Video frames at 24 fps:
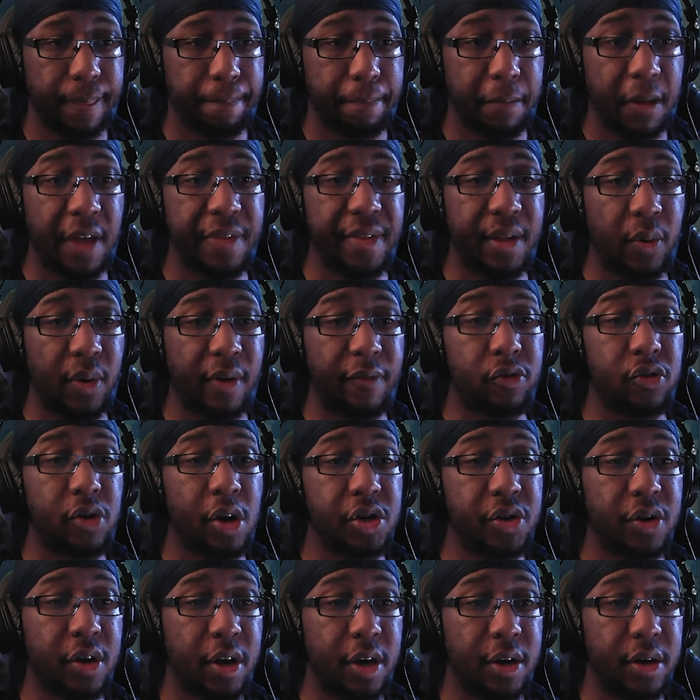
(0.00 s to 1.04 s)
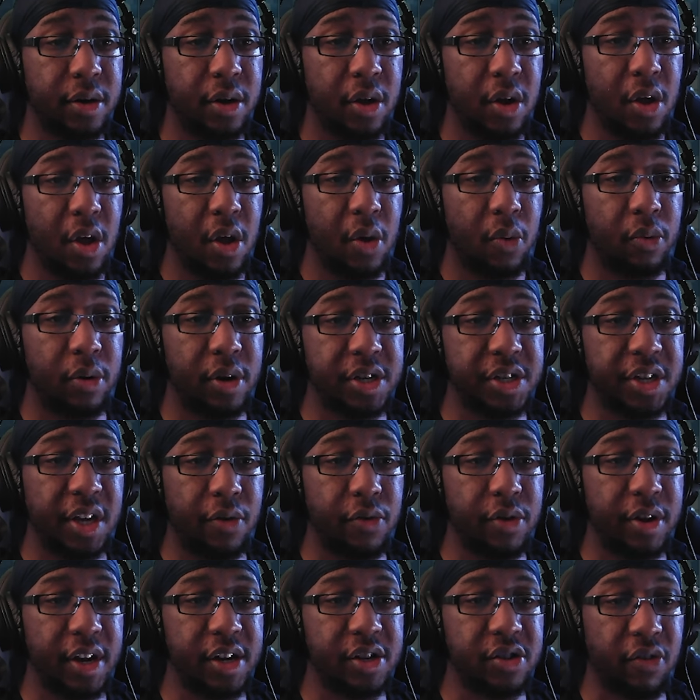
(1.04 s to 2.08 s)
And then we have treasure hunt. When a
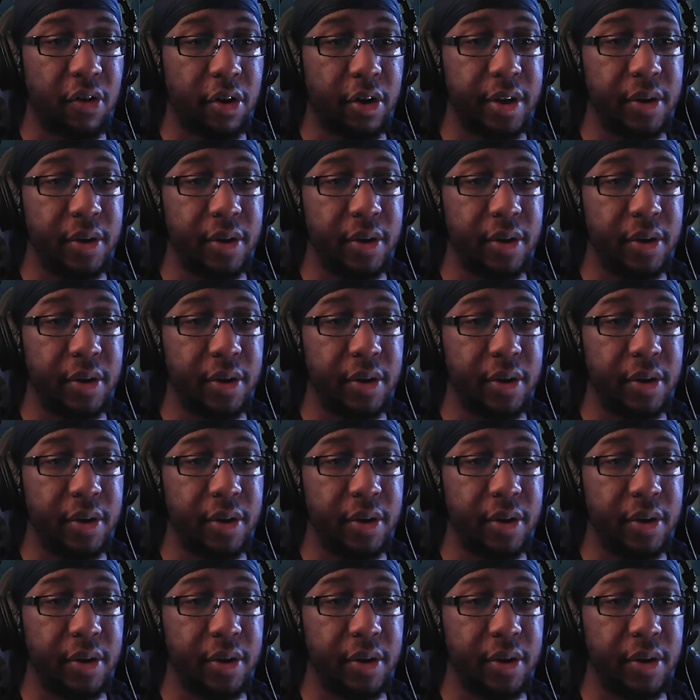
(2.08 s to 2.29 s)
secret Easter egg,